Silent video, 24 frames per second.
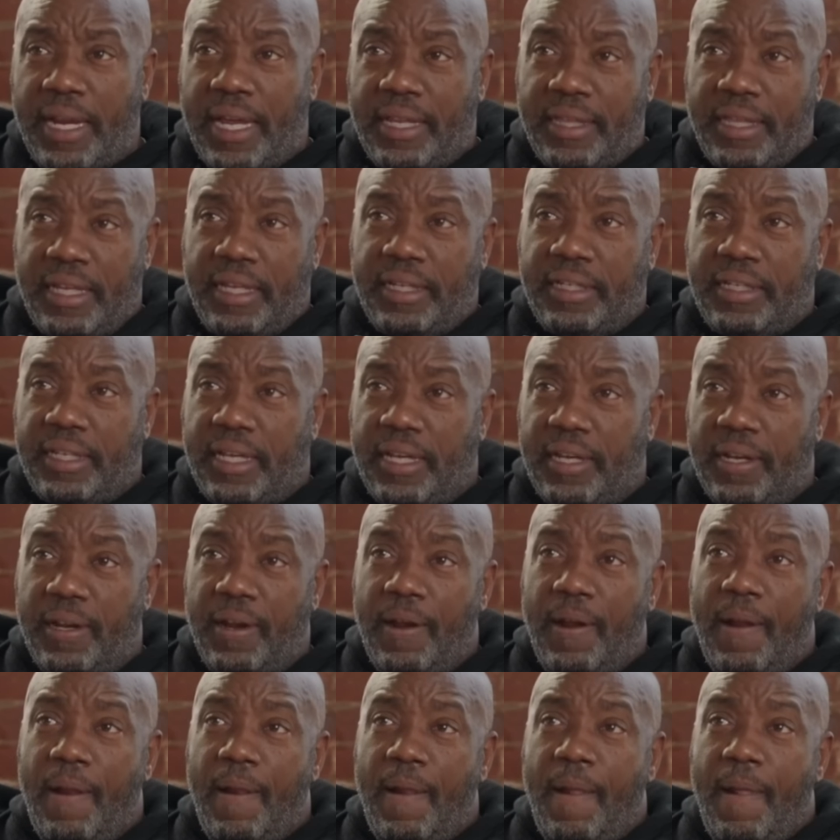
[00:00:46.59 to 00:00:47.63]
I think that
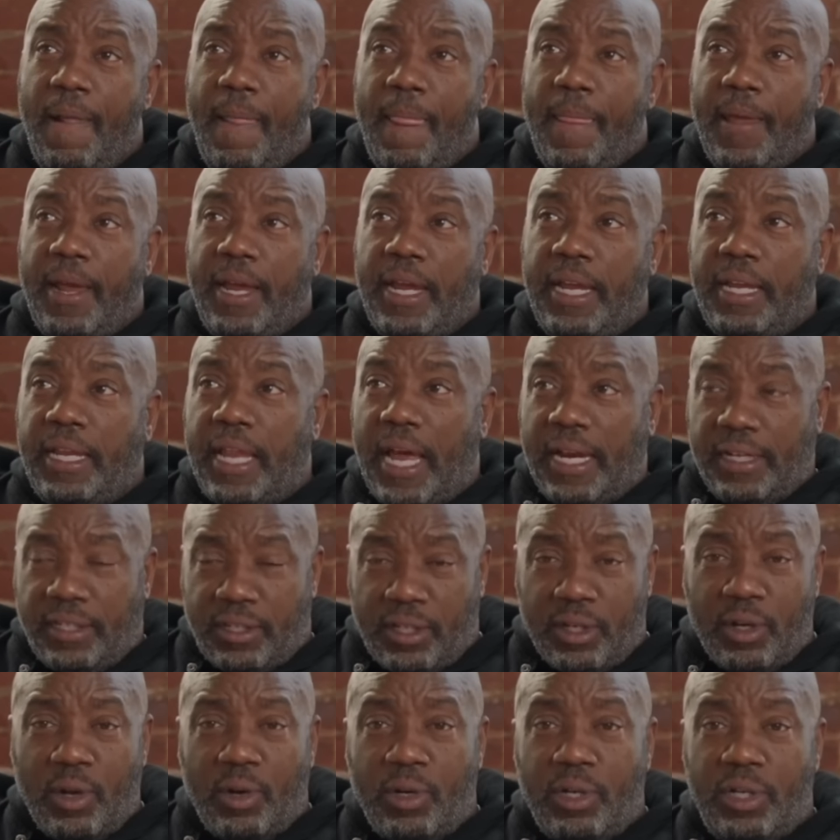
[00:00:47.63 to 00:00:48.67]
he likes to
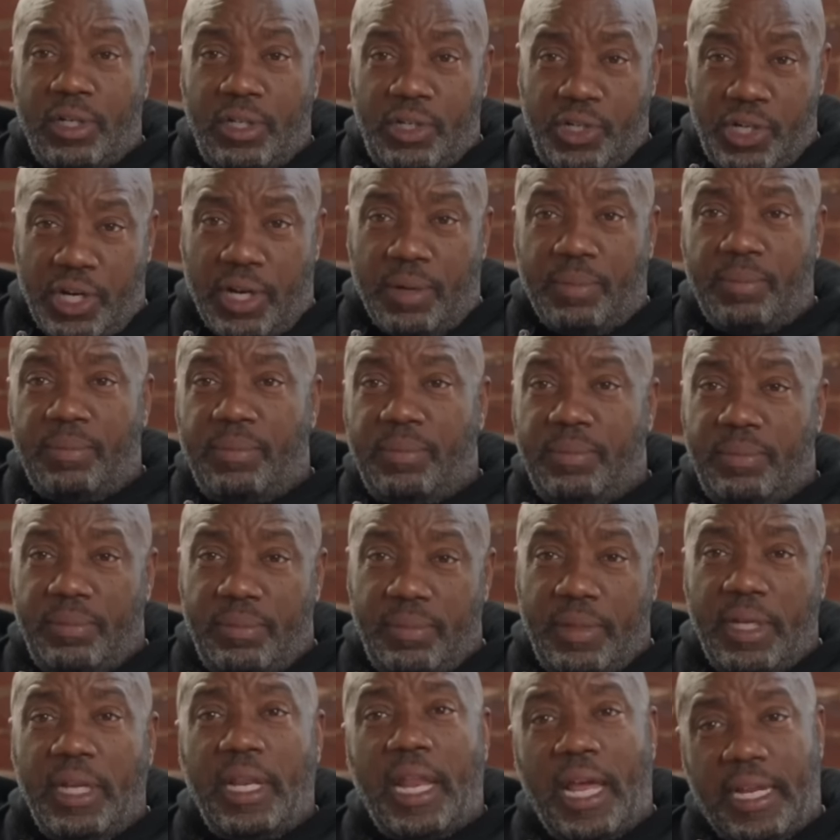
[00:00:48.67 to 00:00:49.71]
go to the gym.
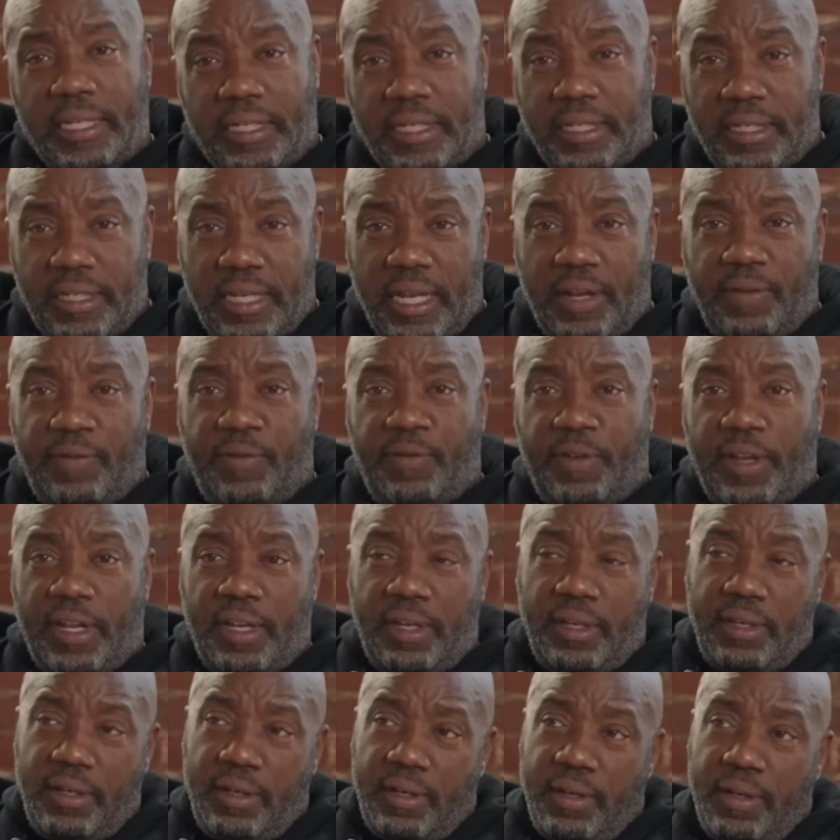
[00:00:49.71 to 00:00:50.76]
He likes to stay fit.
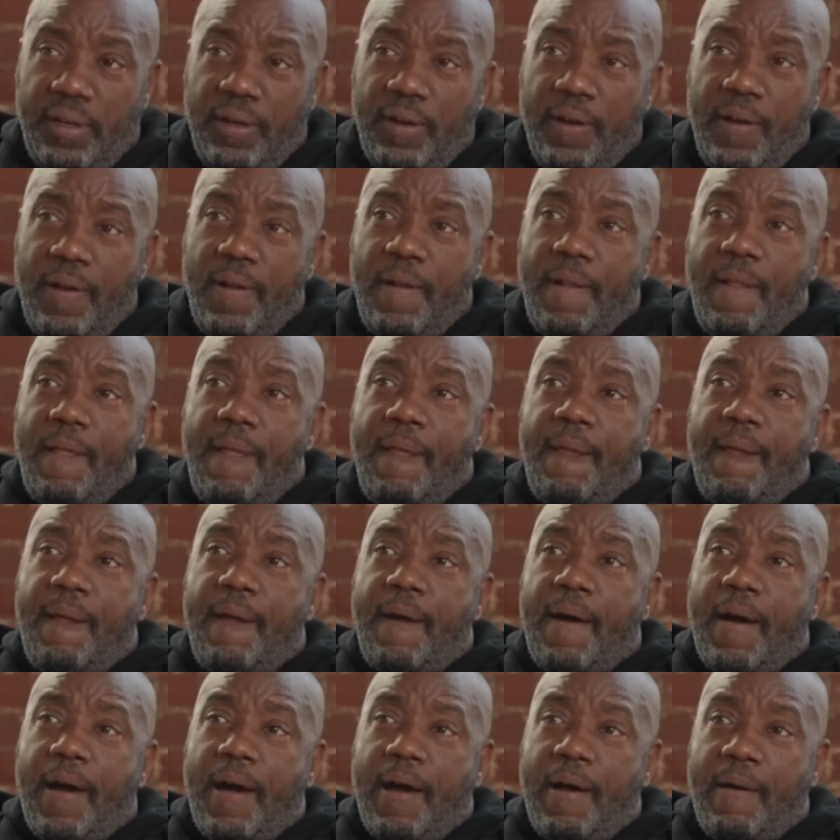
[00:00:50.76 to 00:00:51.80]

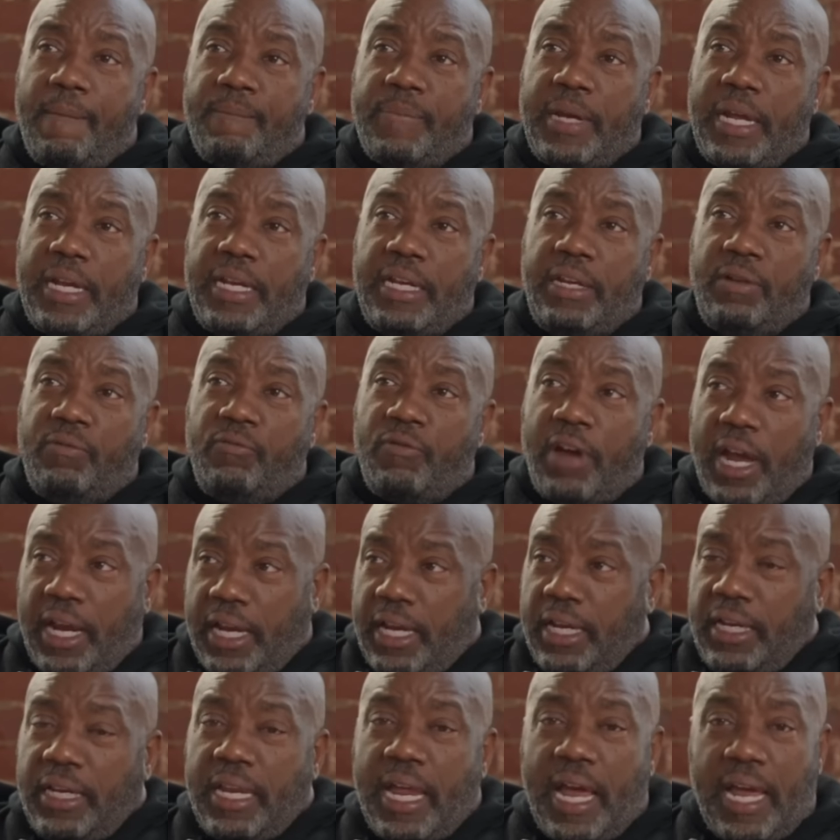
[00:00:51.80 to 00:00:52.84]
And he
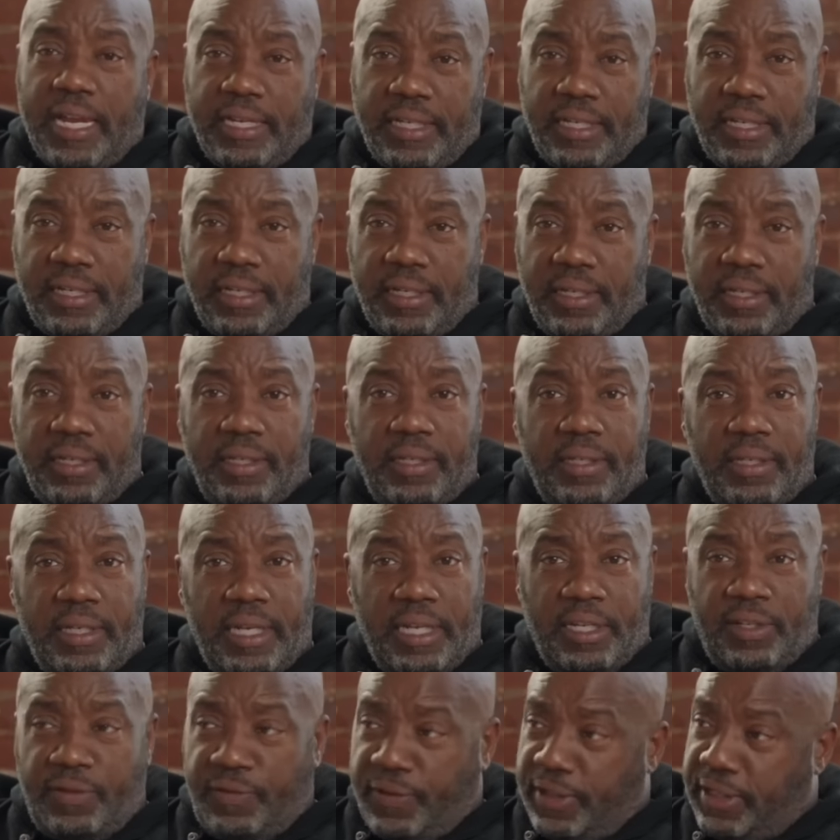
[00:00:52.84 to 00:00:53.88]
recognizes
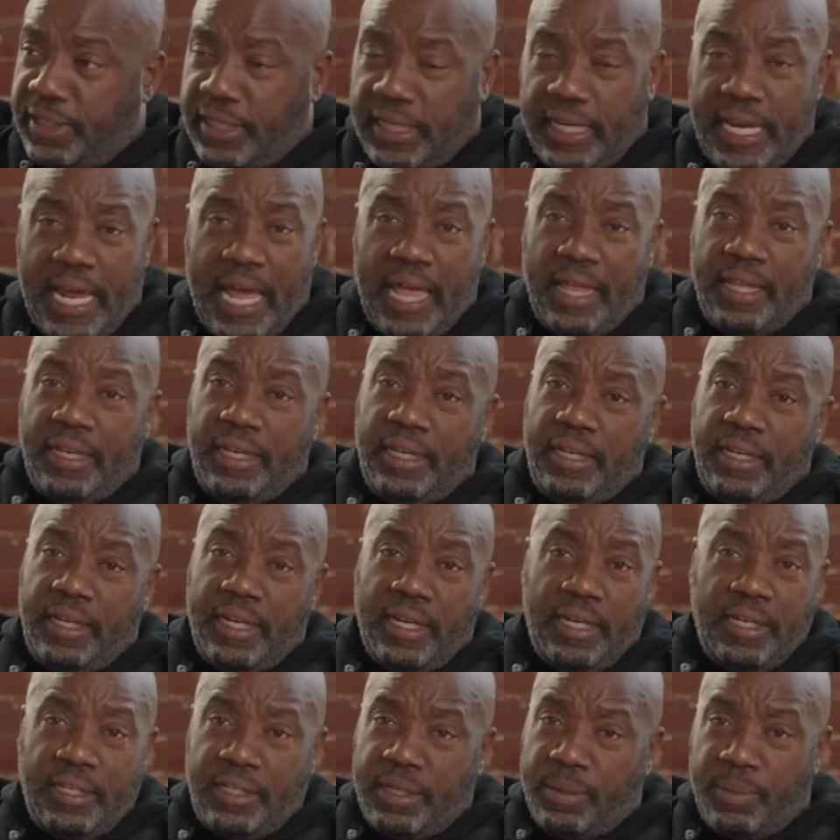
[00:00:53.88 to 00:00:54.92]
his physicality
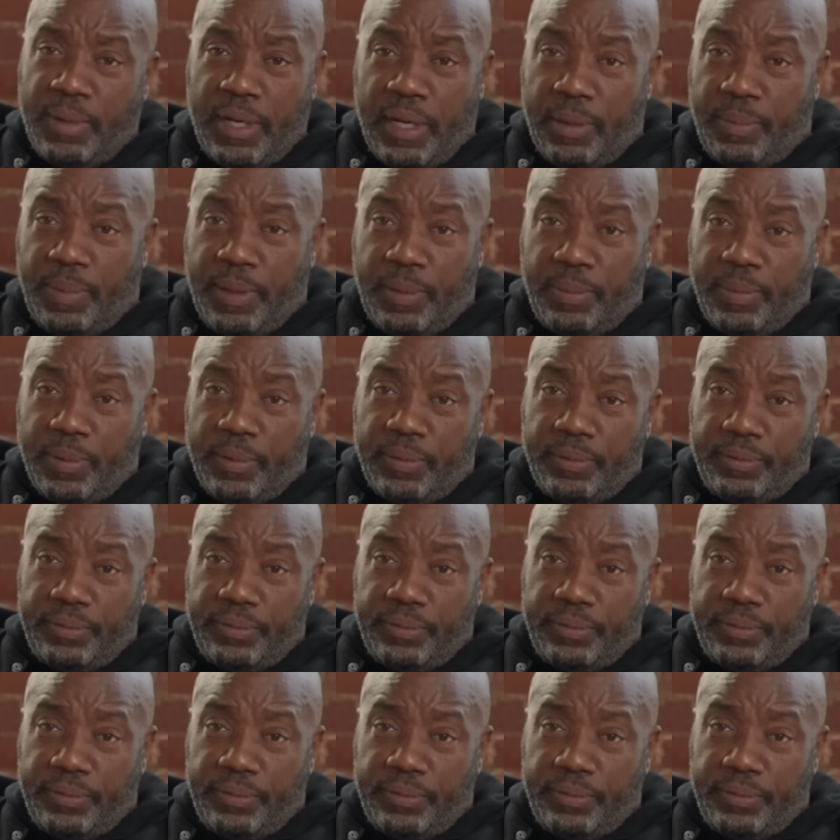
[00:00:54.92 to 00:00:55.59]
can intimidate people.